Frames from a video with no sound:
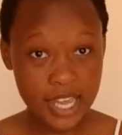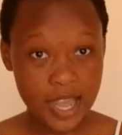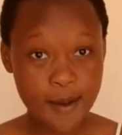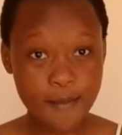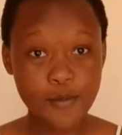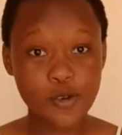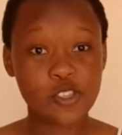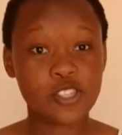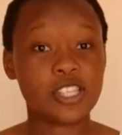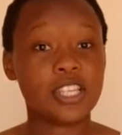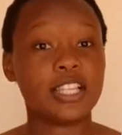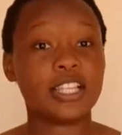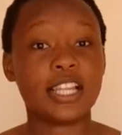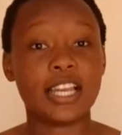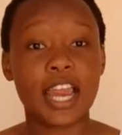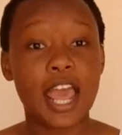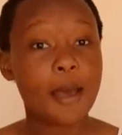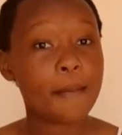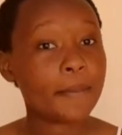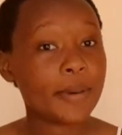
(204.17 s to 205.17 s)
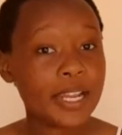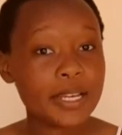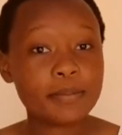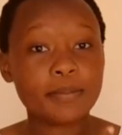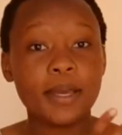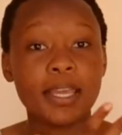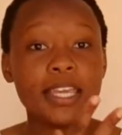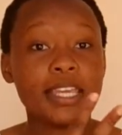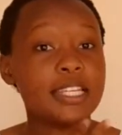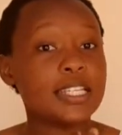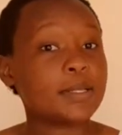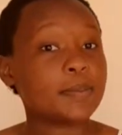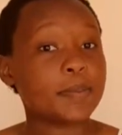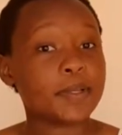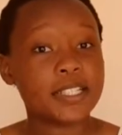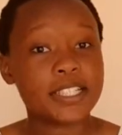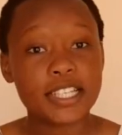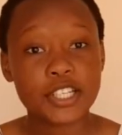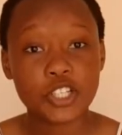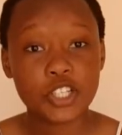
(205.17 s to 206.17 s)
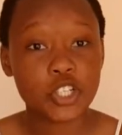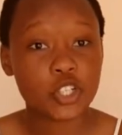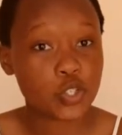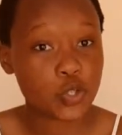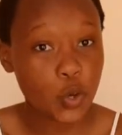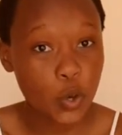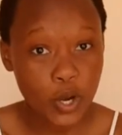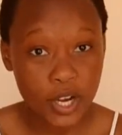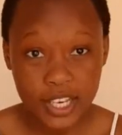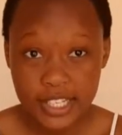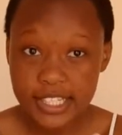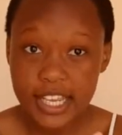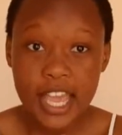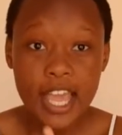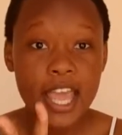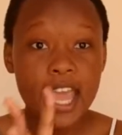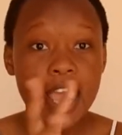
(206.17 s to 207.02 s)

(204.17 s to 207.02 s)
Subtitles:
I'm not saying that I'm right, my interpretation is correct,